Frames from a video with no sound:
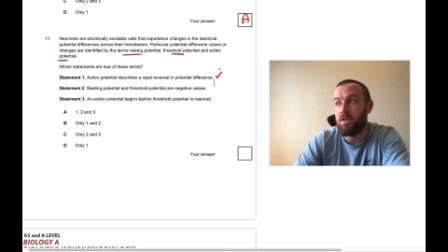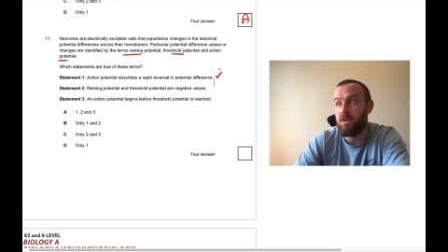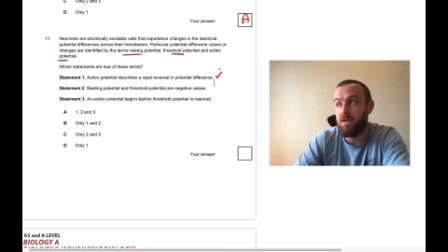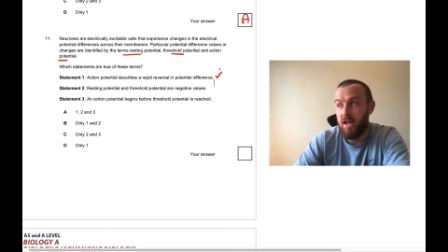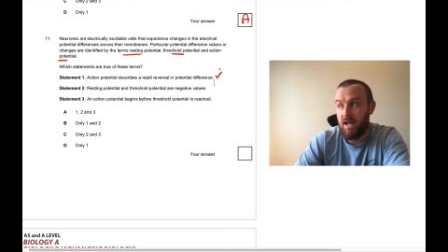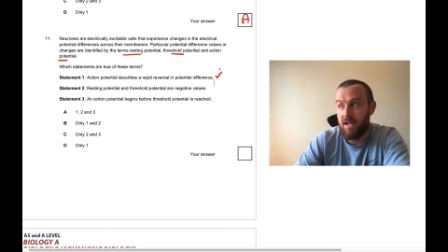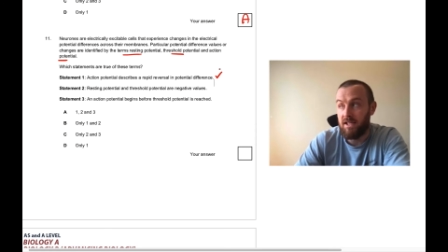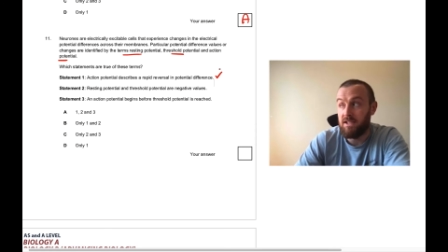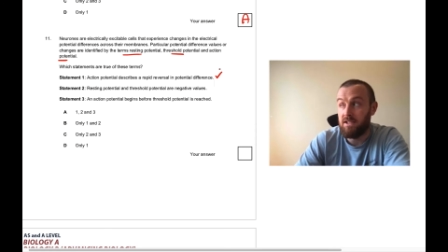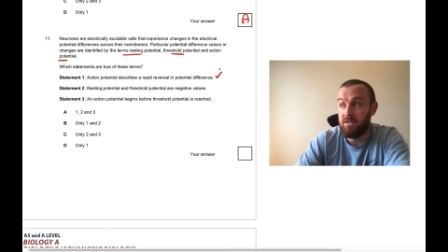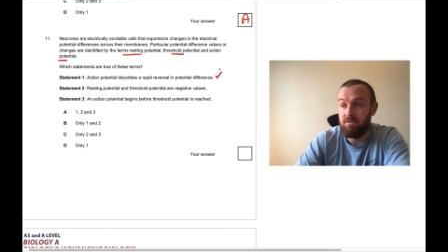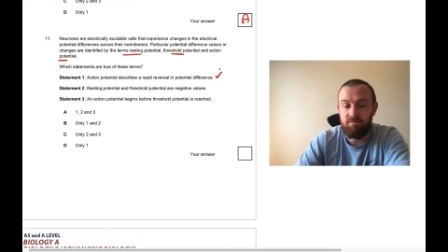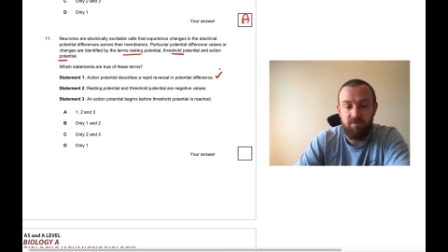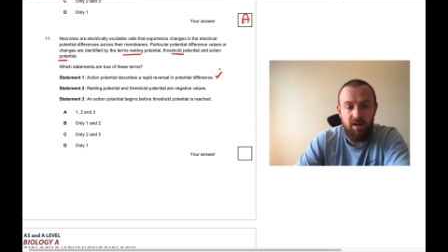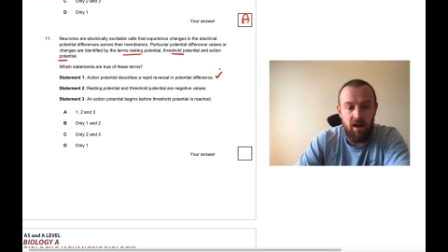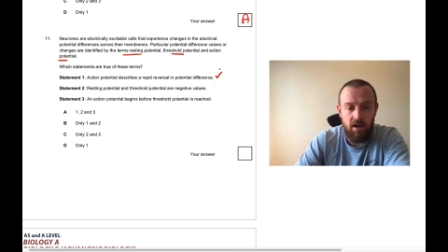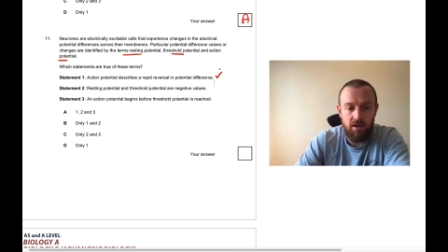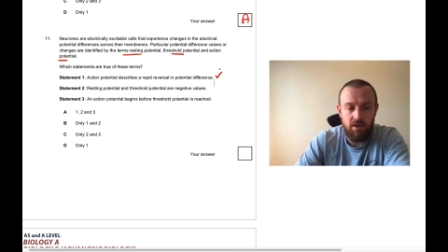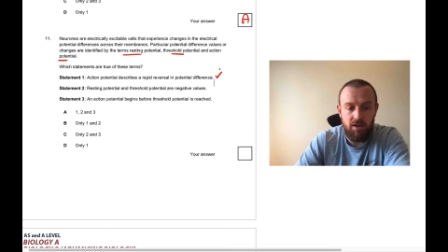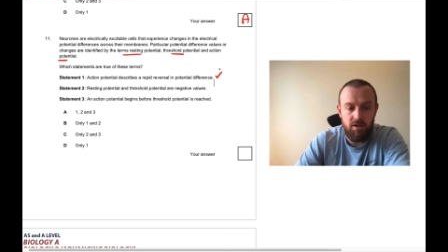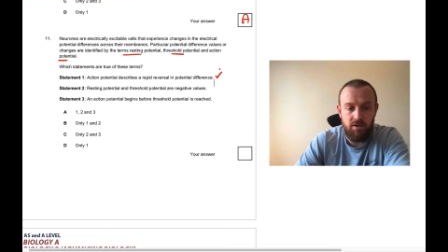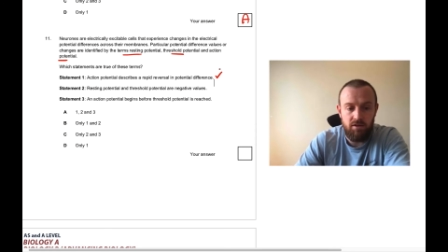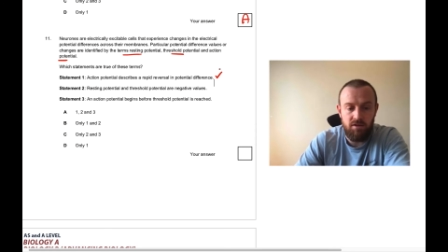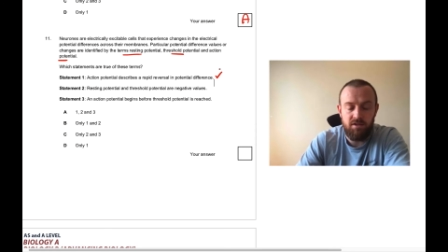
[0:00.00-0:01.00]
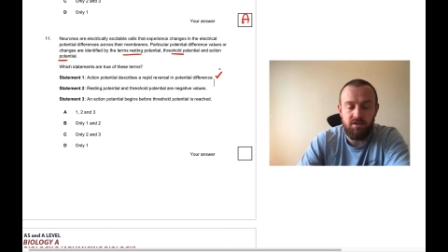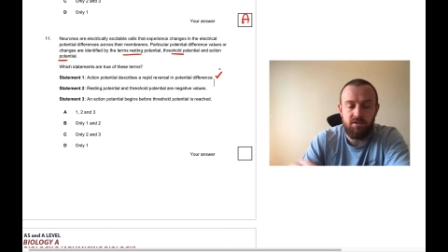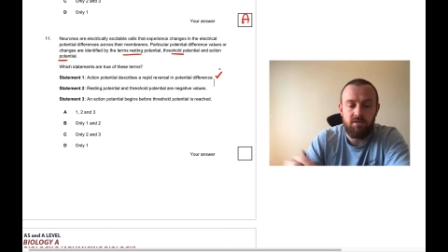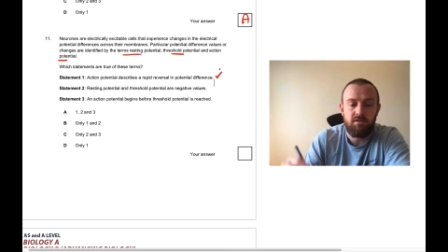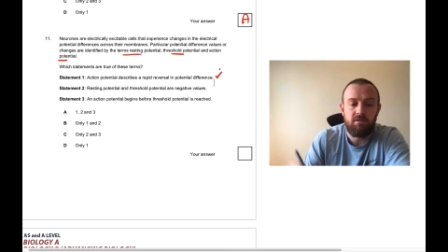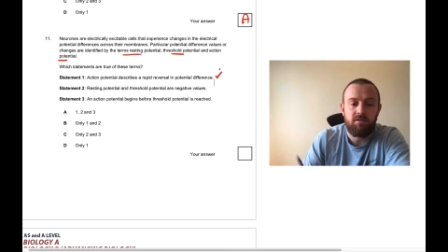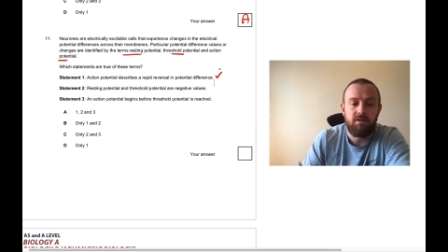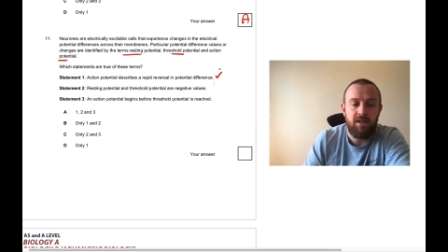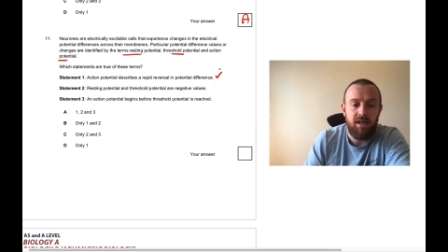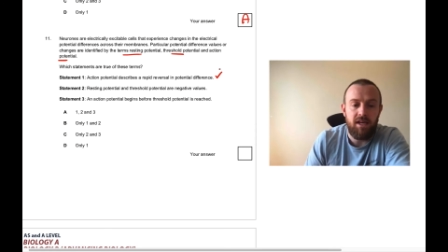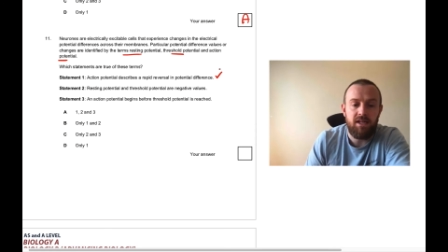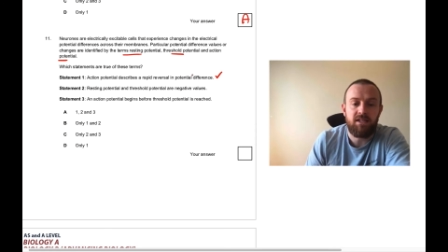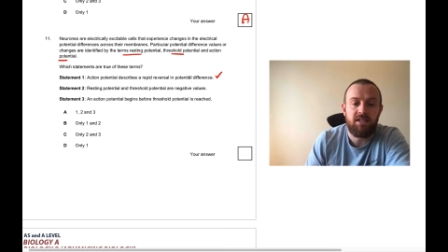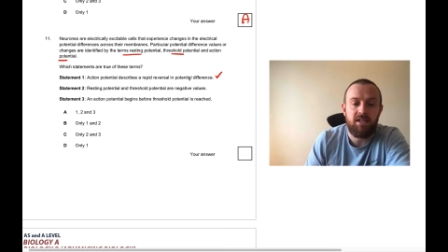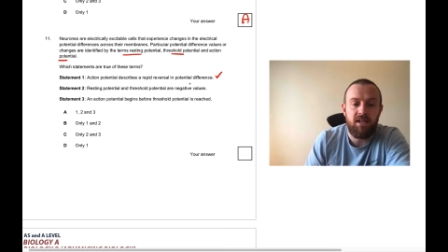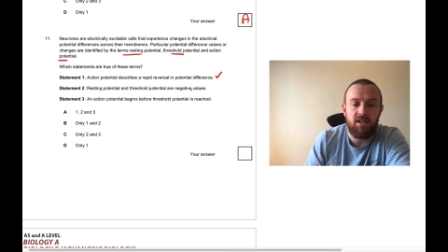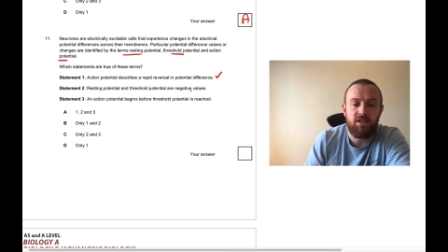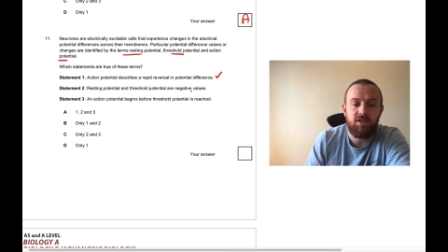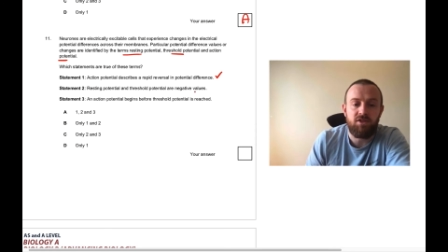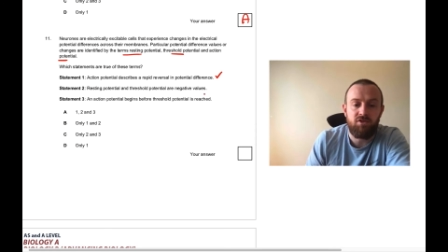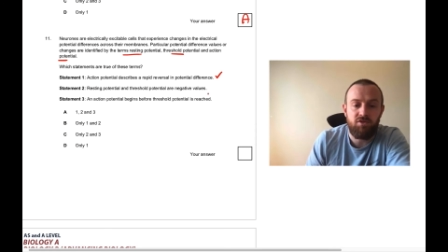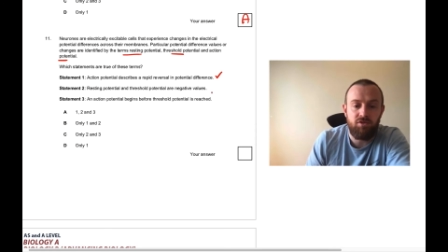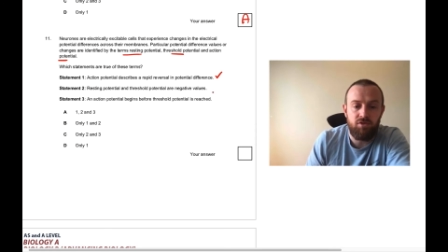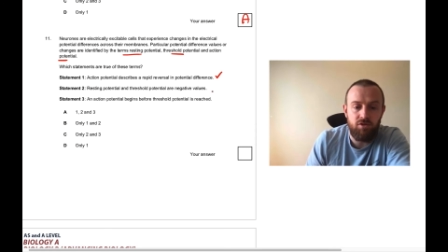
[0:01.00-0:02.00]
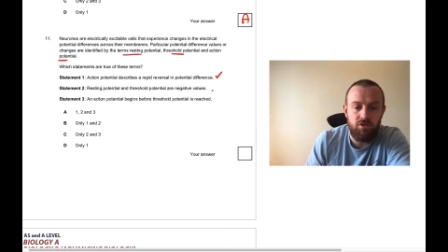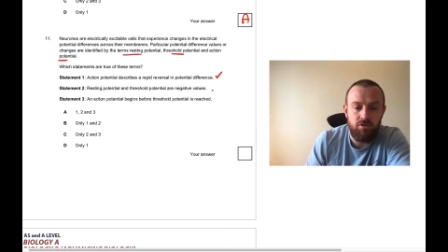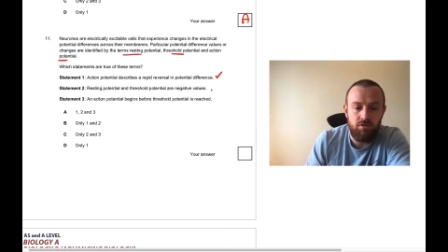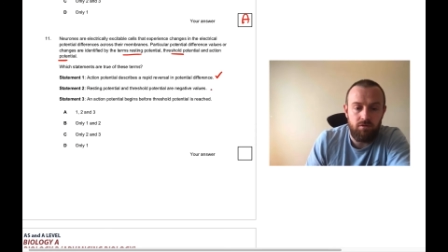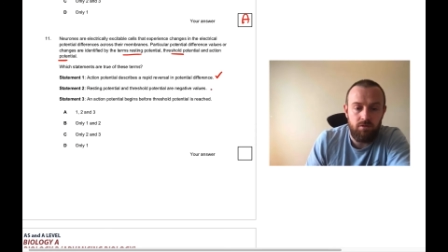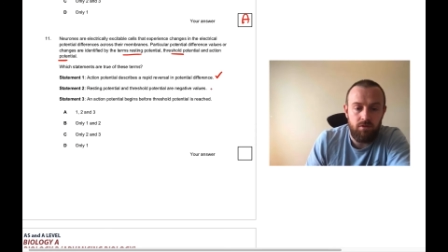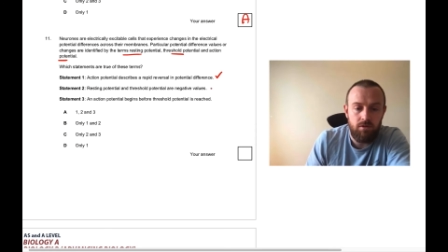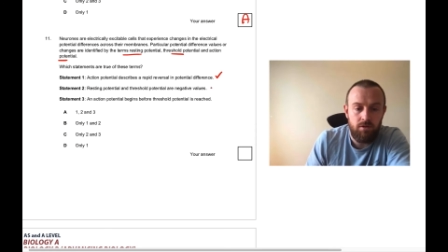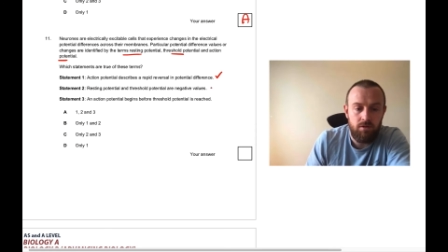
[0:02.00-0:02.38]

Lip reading: negative values. Yes, that's true.